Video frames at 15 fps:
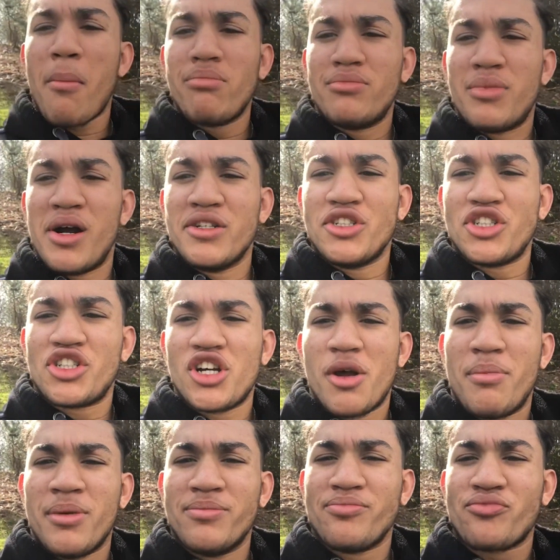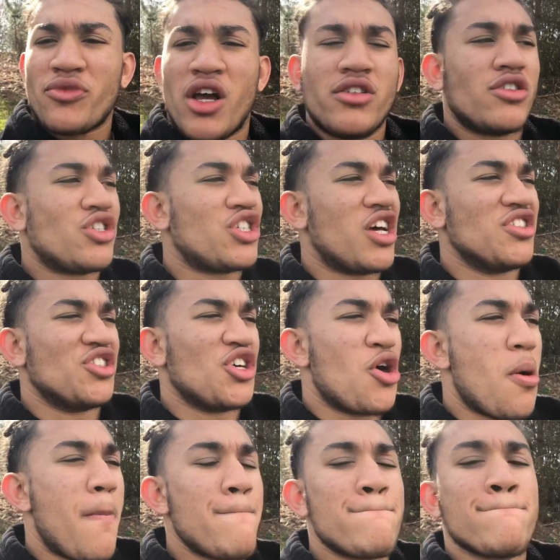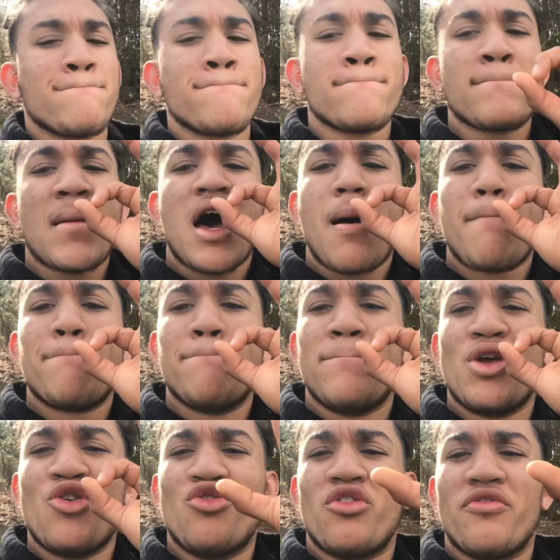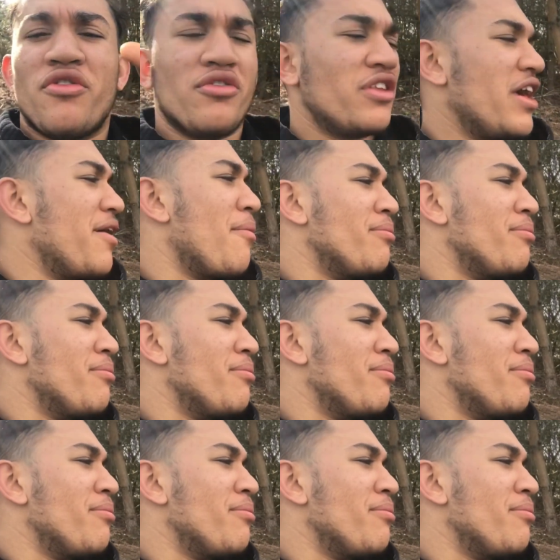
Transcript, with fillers: birds chirping, sun's out, beautiful day.